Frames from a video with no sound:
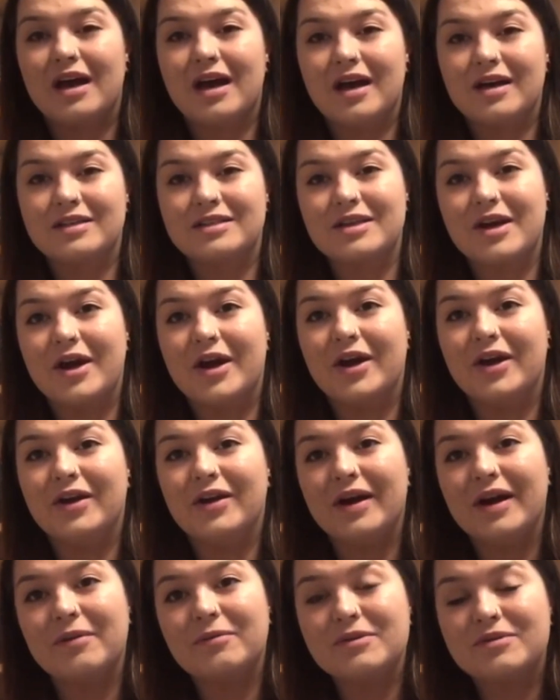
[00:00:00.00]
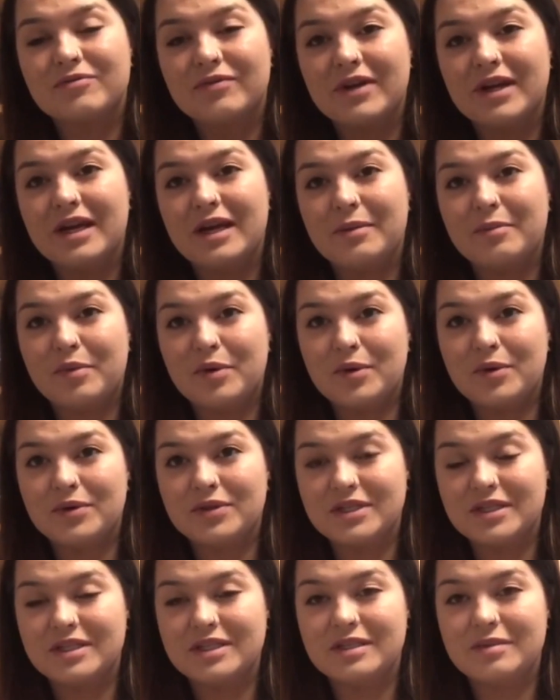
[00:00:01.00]
So it was really
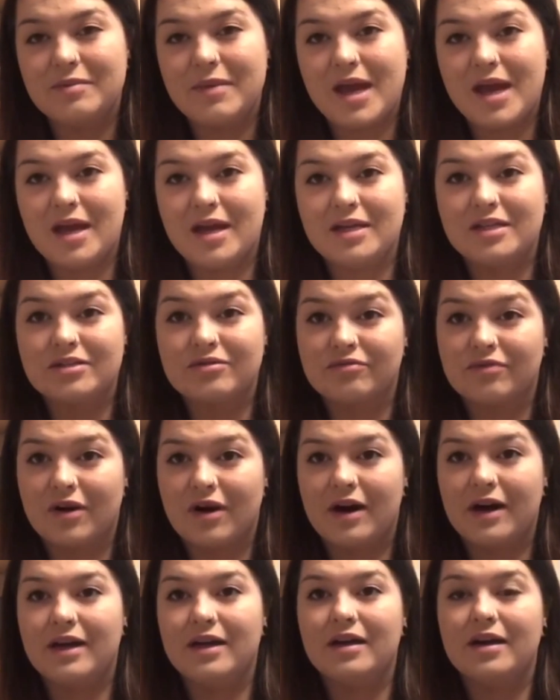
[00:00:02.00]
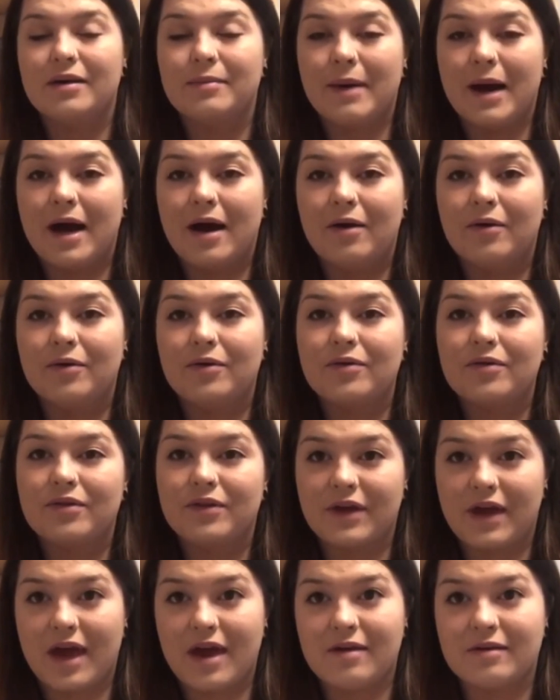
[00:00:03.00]
important to me to write about
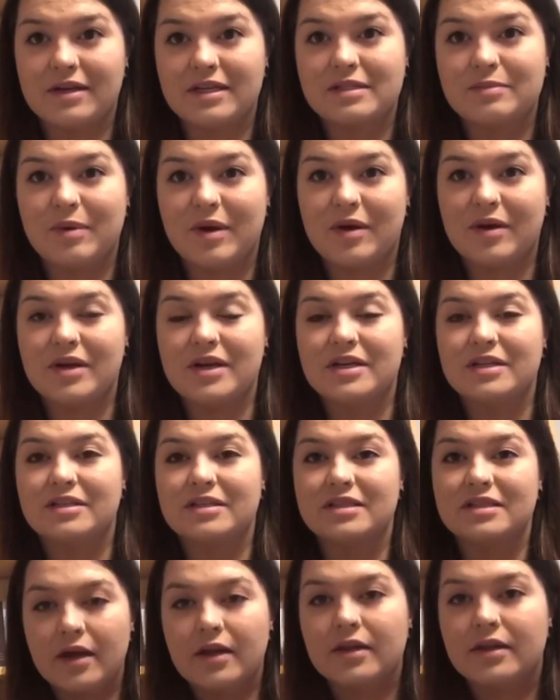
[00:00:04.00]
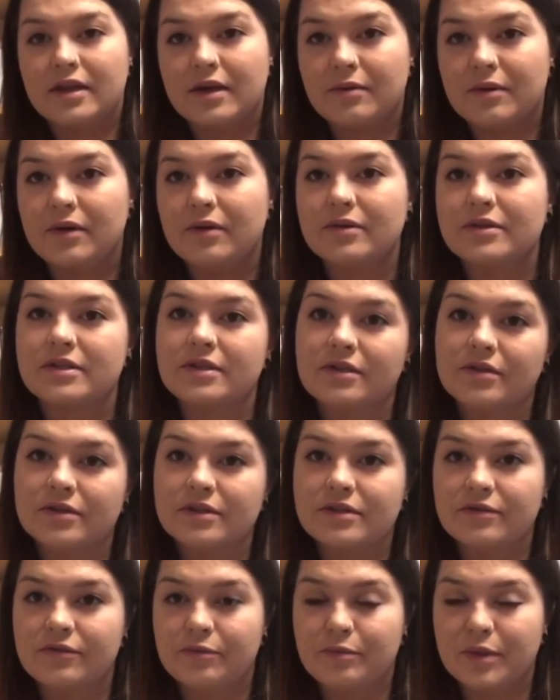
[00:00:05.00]
the care experience. There were lots and
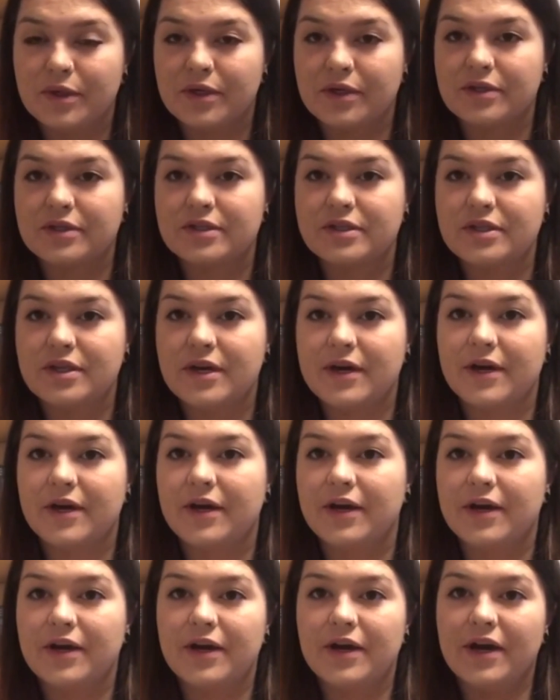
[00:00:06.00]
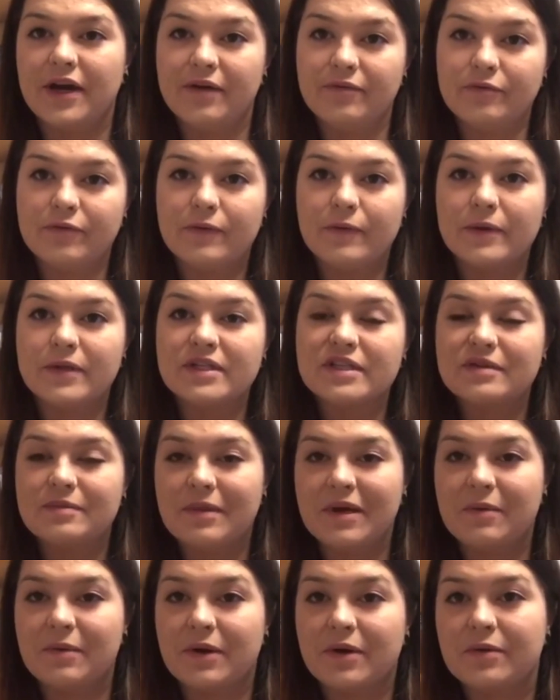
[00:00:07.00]
lots of books that influenced
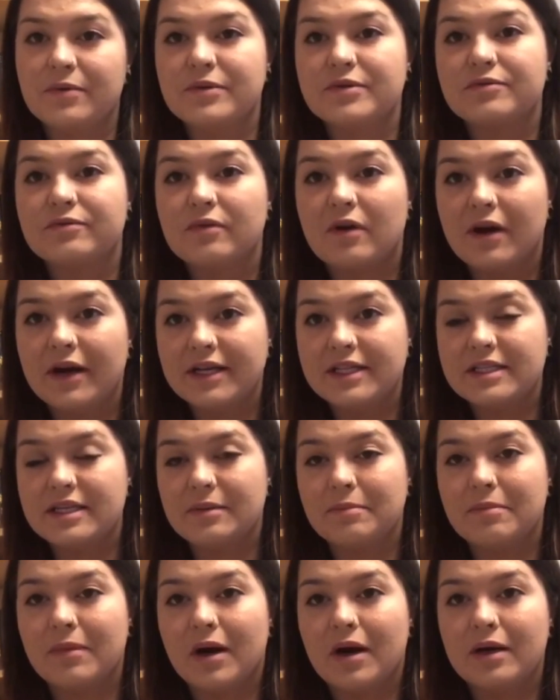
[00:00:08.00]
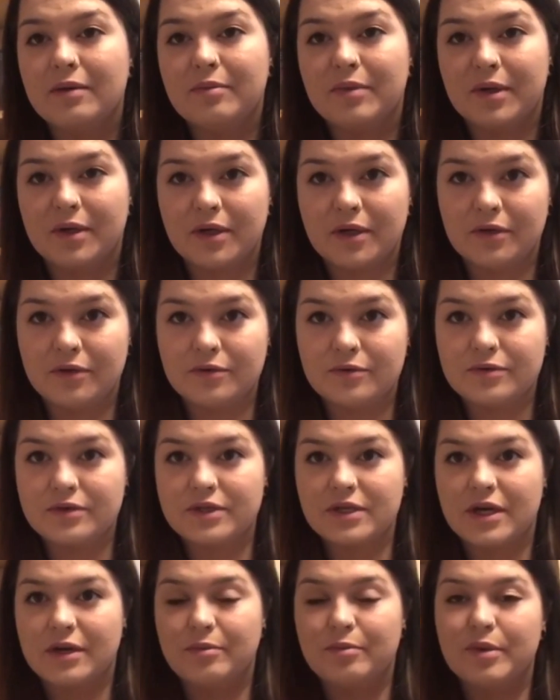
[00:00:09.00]
me when I was writing my book, and
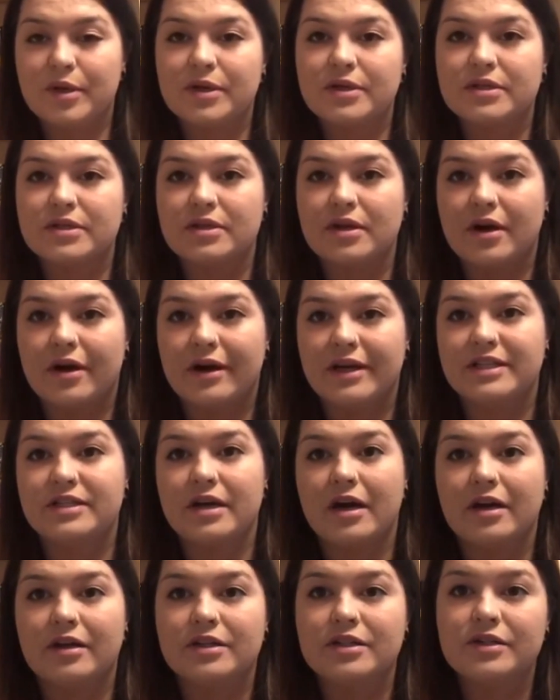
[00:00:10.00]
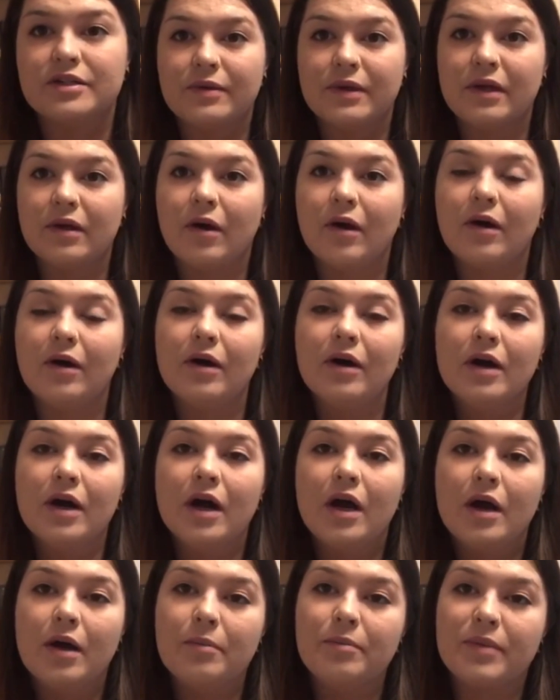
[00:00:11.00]
also books that I turned a lot
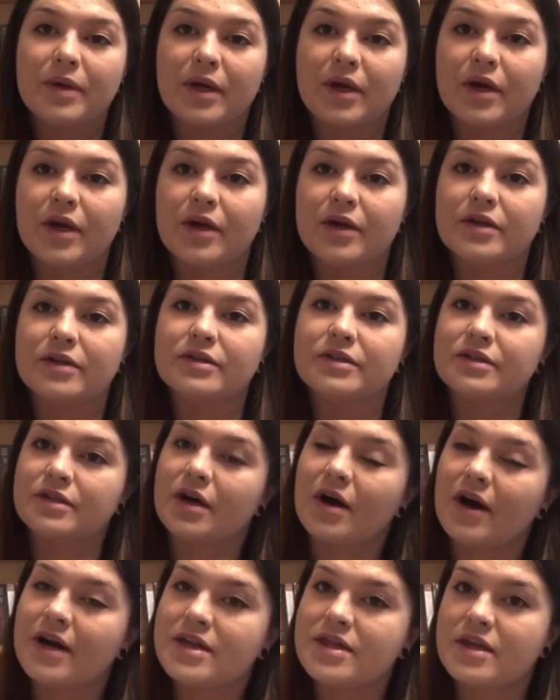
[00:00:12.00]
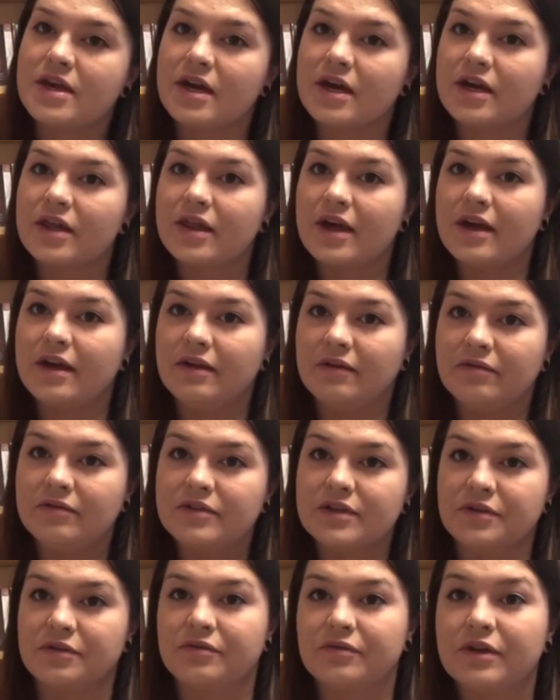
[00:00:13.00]
because I think they've
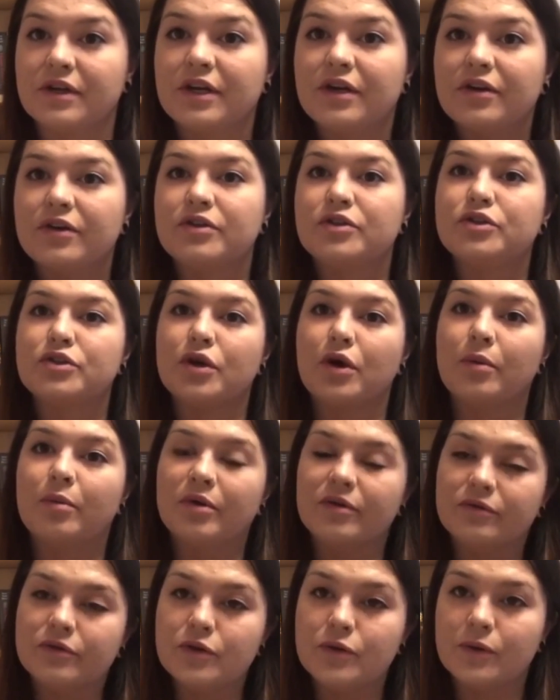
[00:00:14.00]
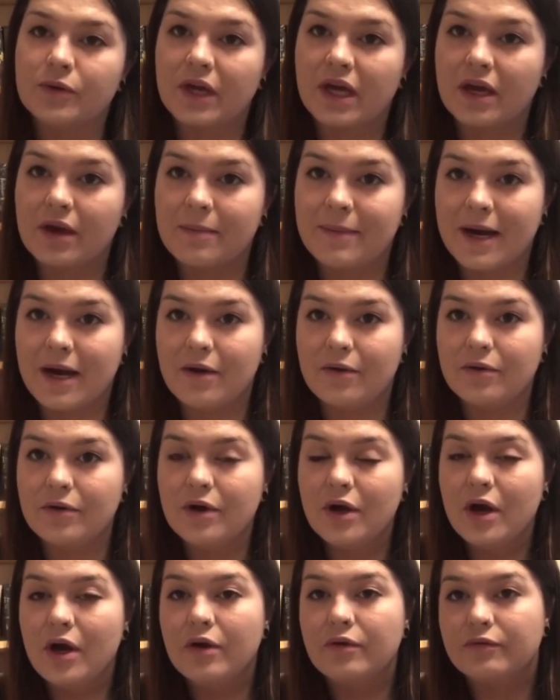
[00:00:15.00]
done a really good job of talking about
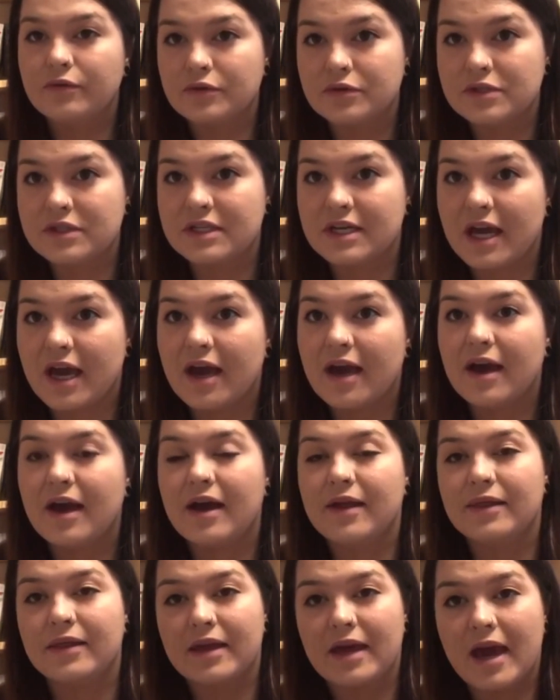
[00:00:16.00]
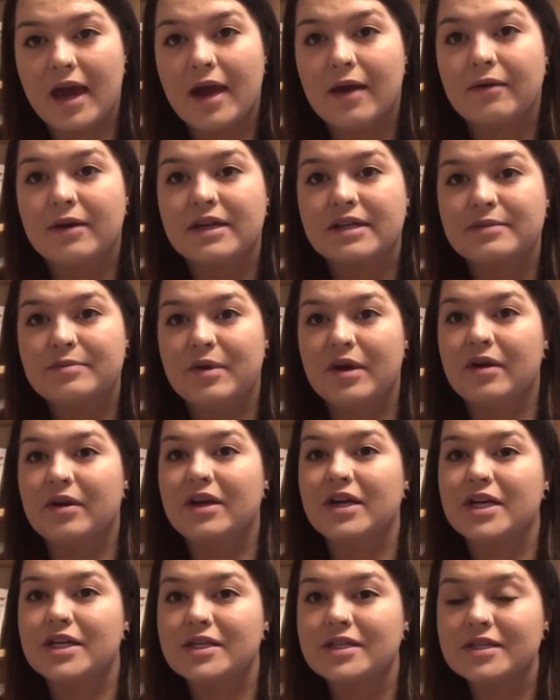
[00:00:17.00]
foster care and the care
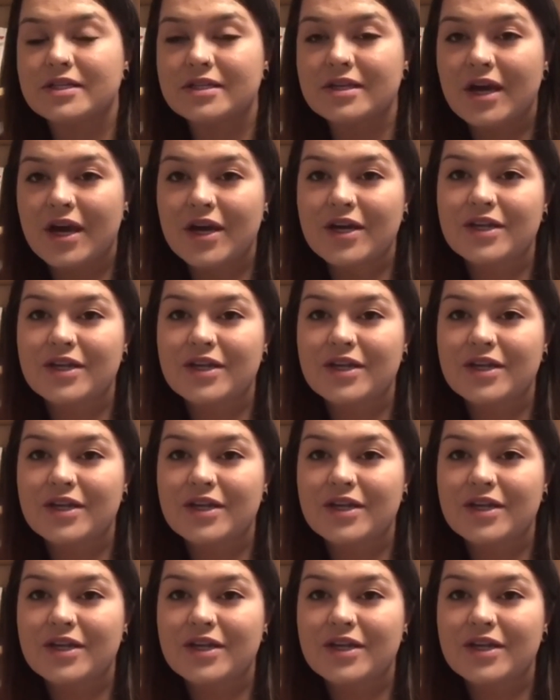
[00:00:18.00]
experience.